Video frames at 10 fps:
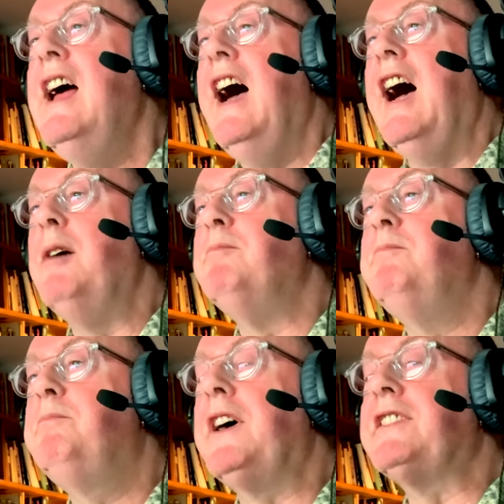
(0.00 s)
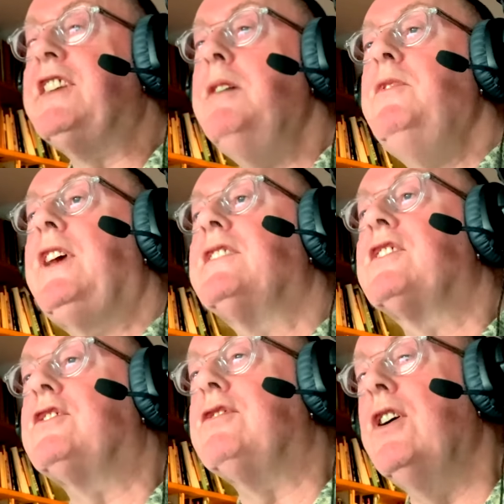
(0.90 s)
By the time you get
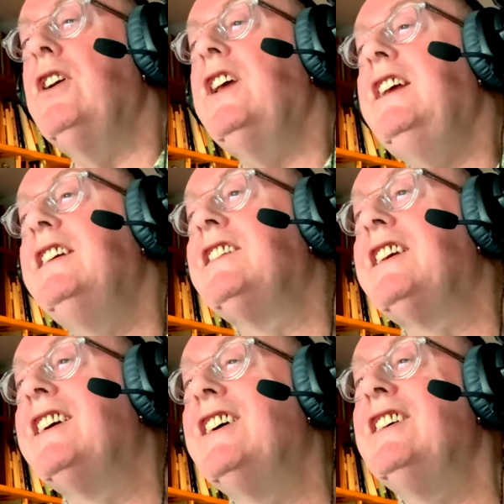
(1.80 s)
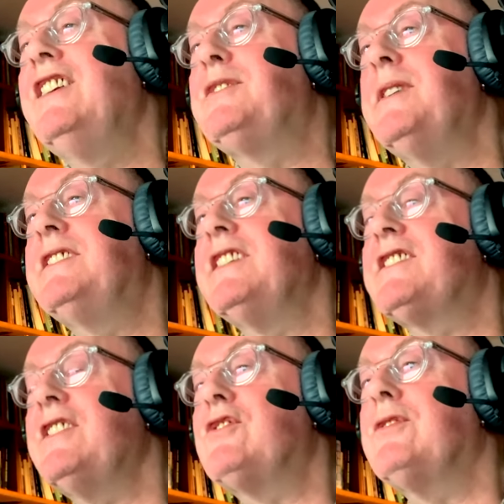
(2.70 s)
to Crowley in the early 20th
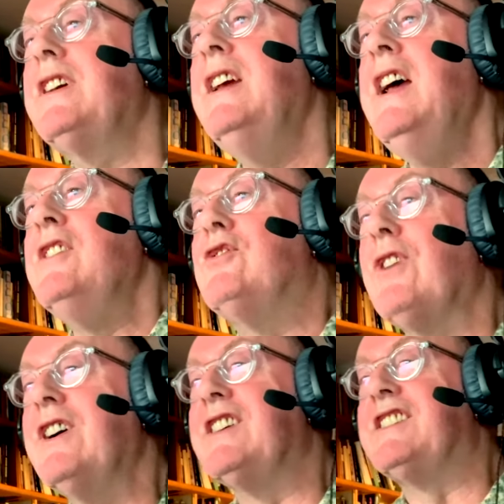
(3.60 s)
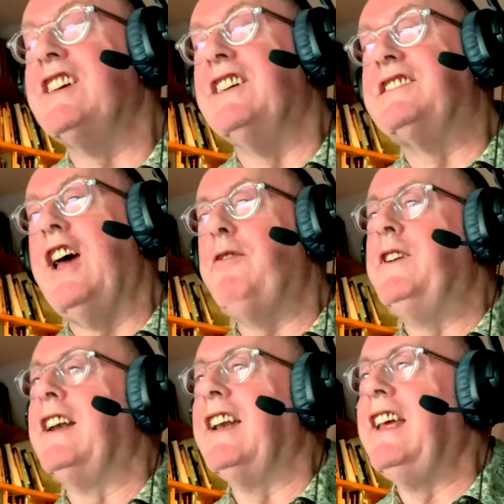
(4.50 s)
century, drugs are
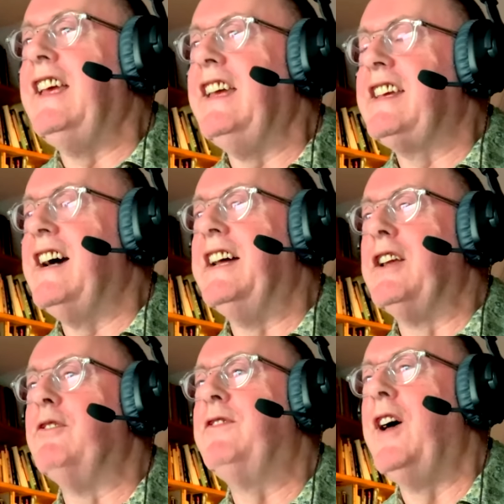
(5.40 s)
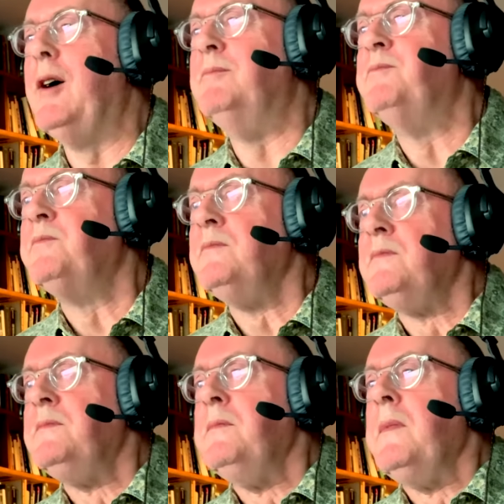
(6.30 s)
definitely kind of
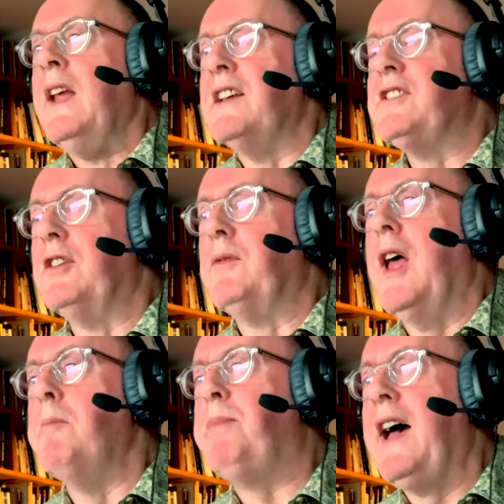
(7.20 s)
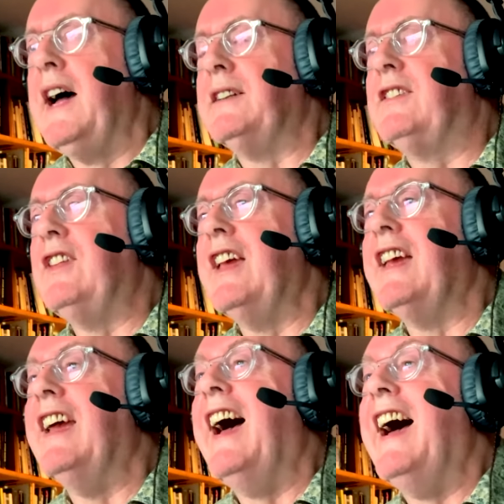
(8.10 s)
a sort of a bad
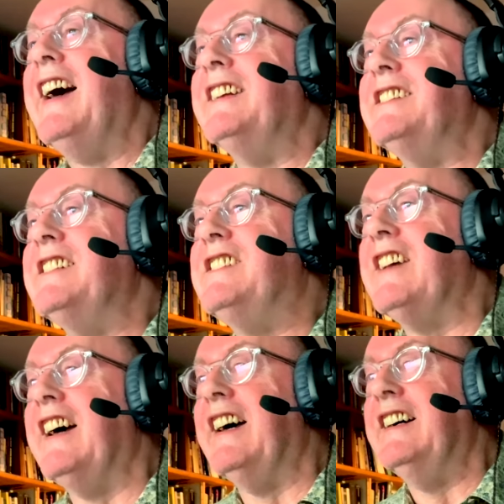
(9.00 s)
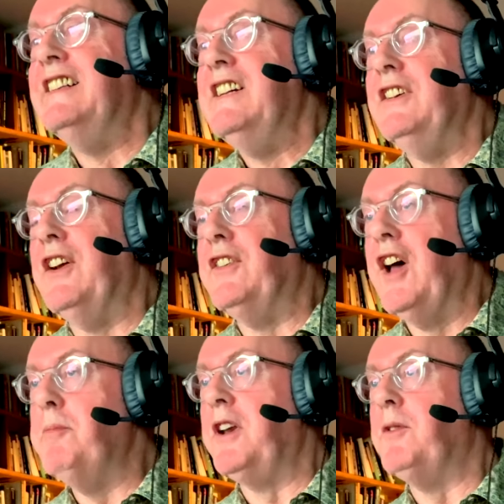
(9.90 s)
thing, and you know,
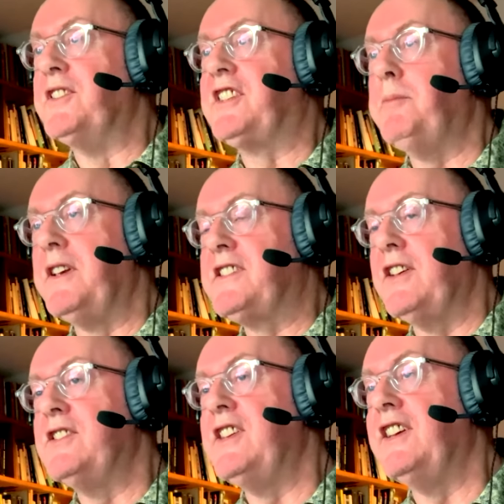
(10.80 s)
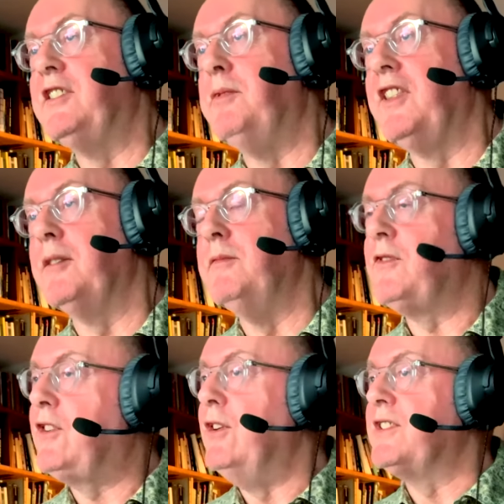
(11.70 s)
nobody wants to be associated with them,
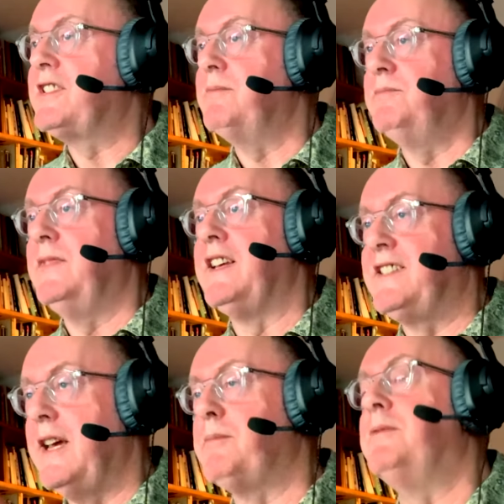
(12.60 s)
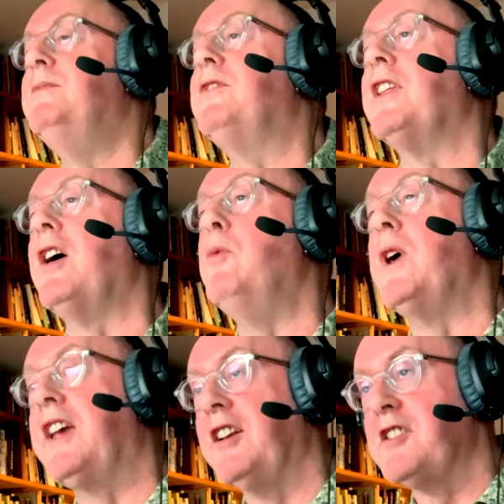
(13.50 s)
of course, except for the
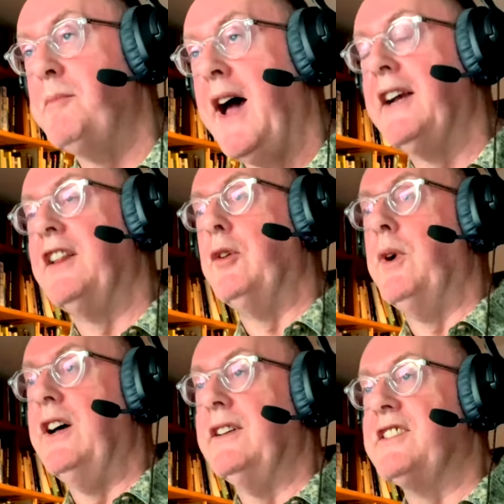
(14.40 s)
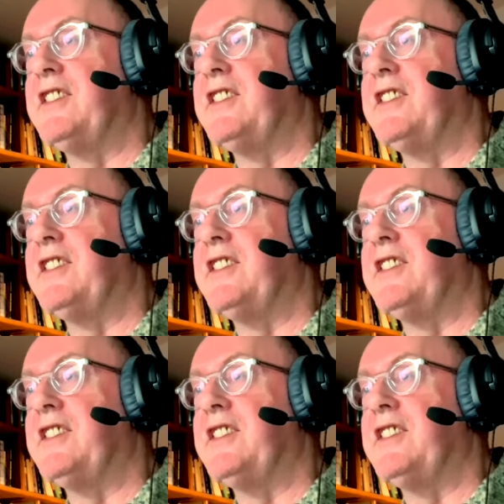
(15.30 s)
wickedest man in the world.